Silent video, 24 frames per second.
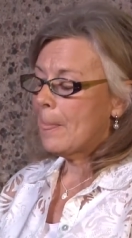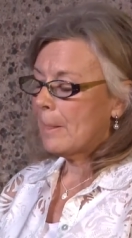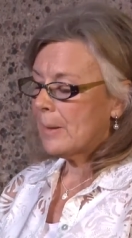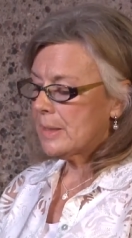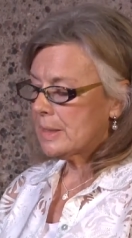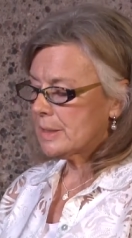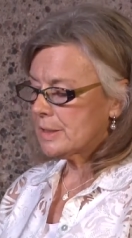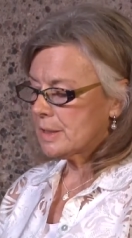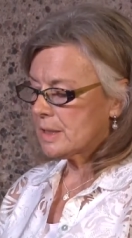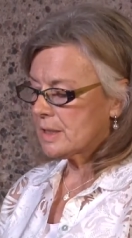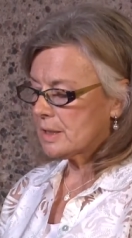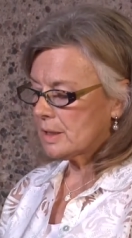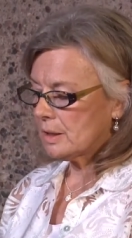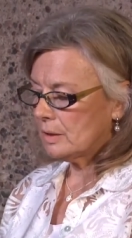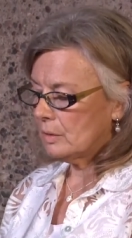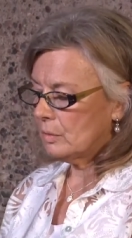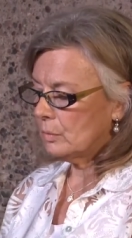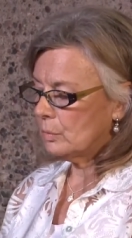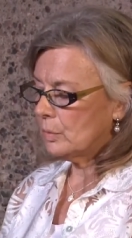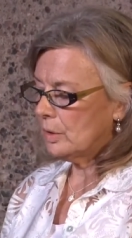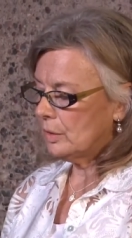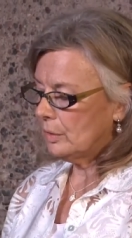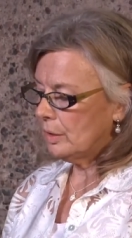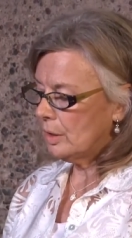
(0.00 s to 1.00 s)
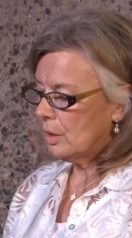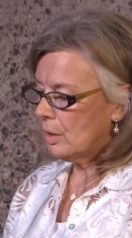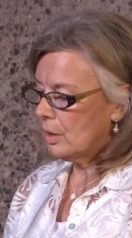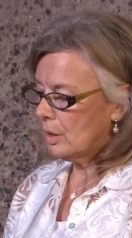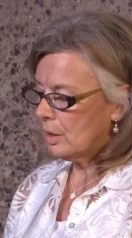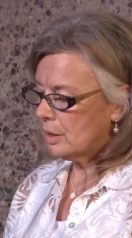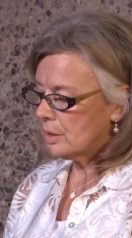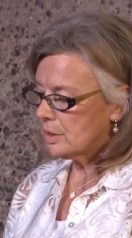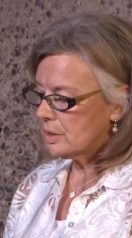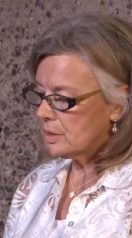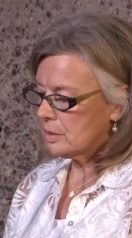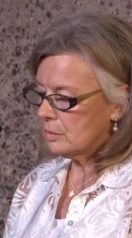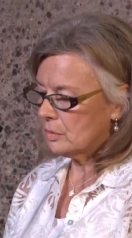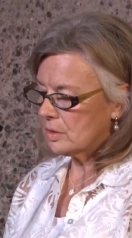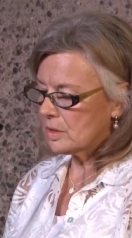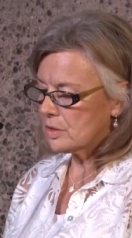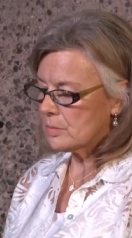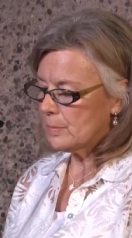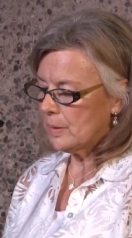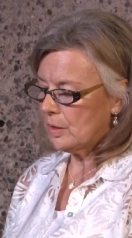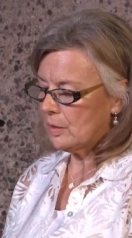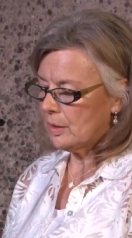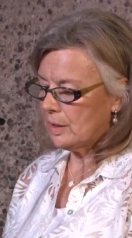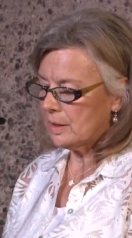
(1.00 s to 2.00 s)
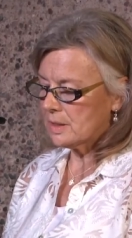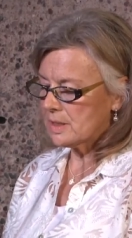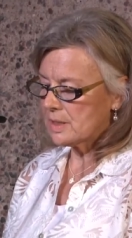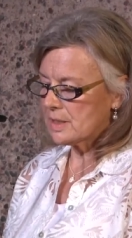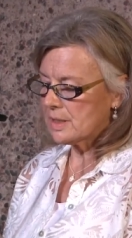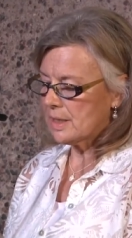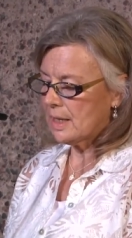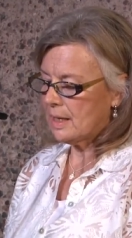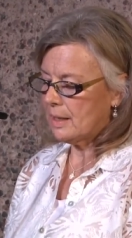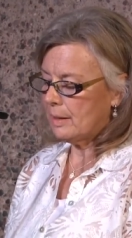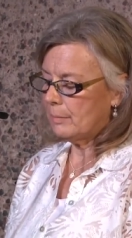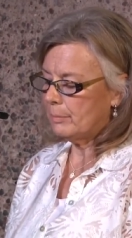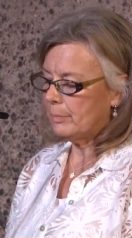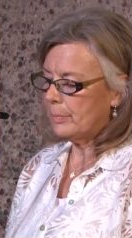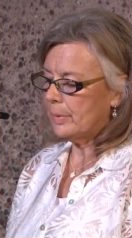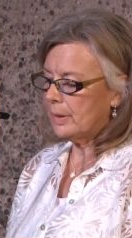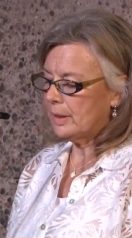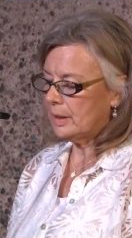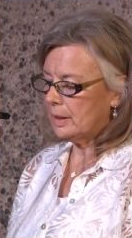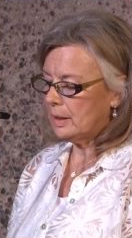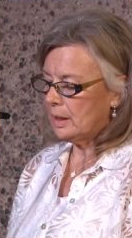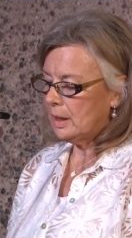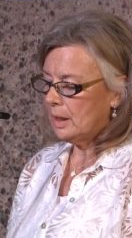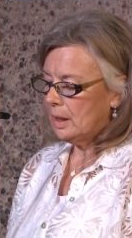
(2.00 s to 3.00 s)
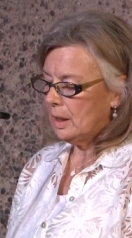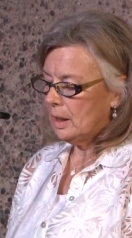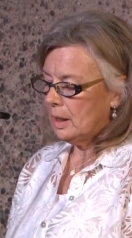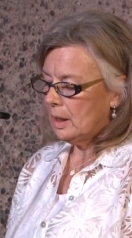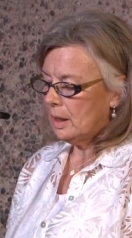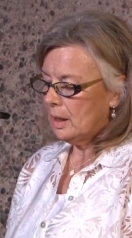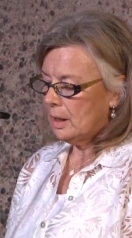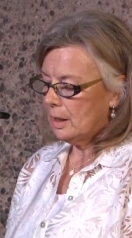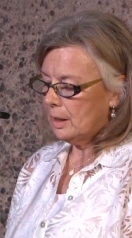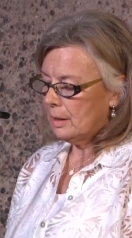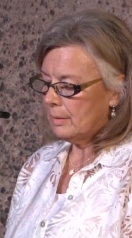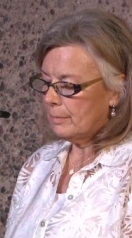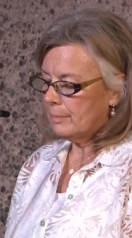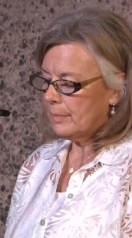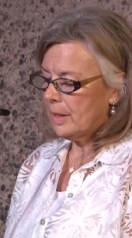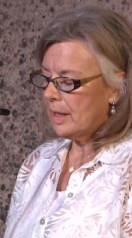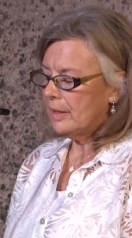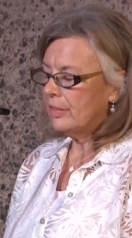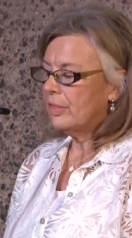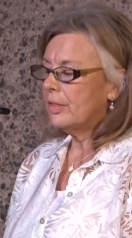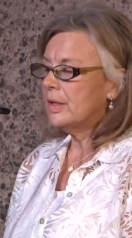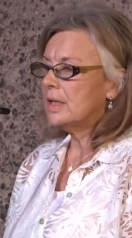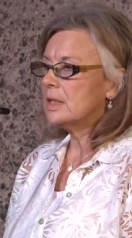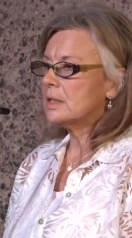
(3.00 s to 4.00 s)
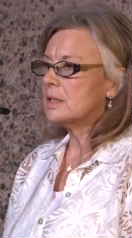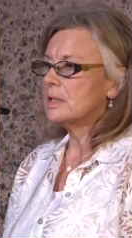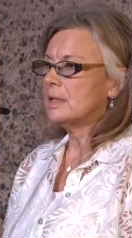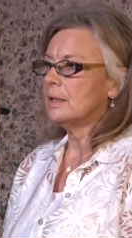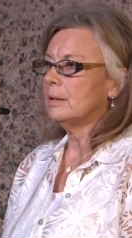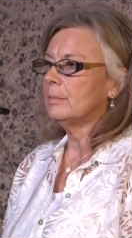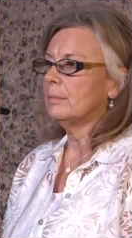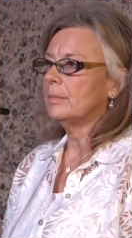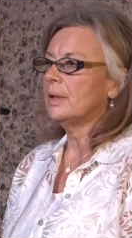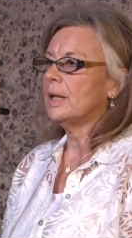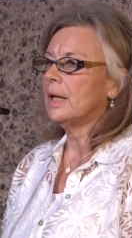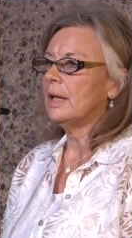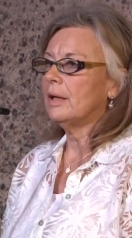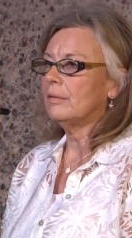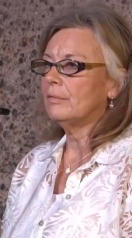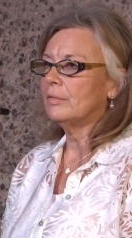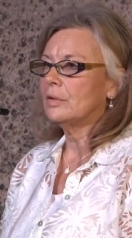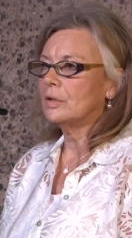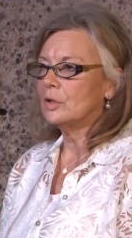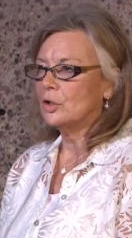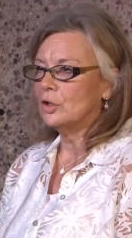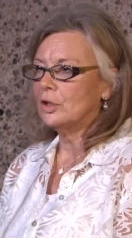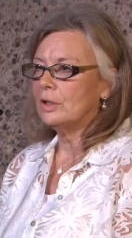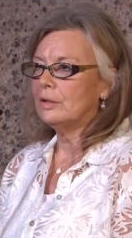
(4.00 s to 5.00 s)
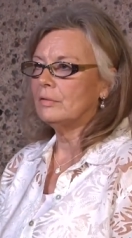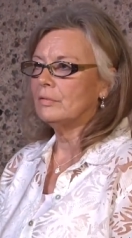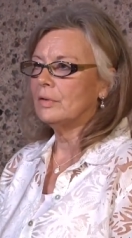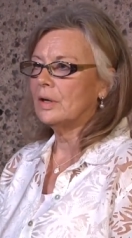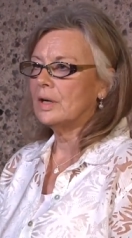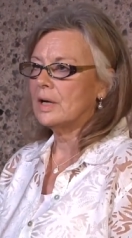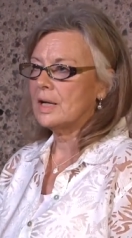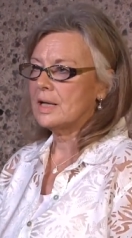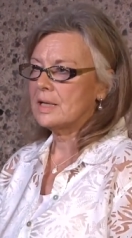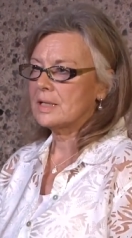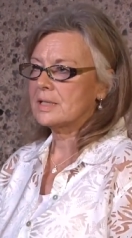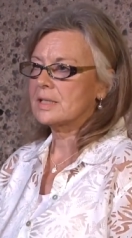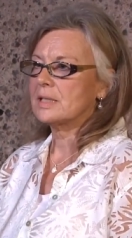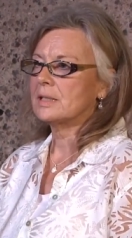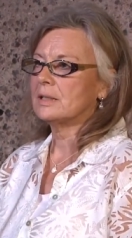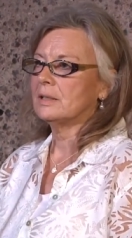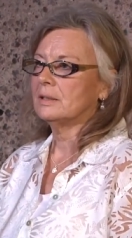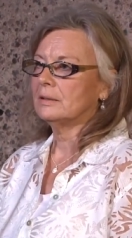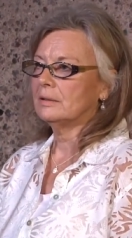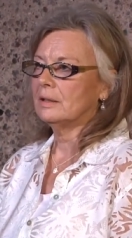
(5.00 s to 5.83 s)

It's really hard to experience that, but um, I think Tim gave good advice.